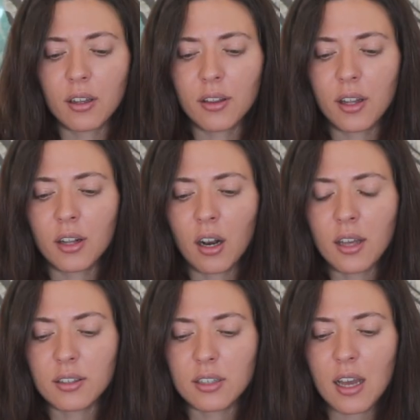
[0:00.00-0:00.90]
And then the
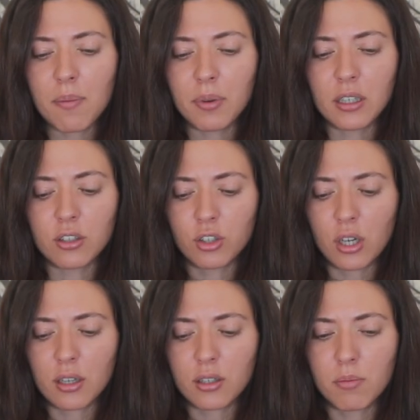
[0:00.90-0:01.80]
last tab is
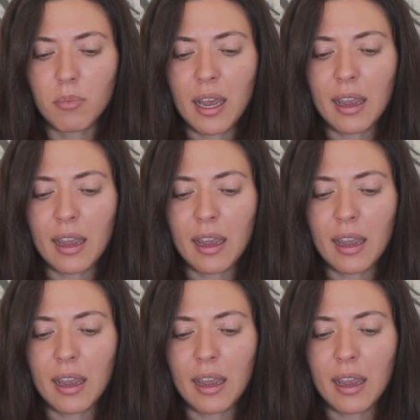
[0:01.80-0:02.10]
just my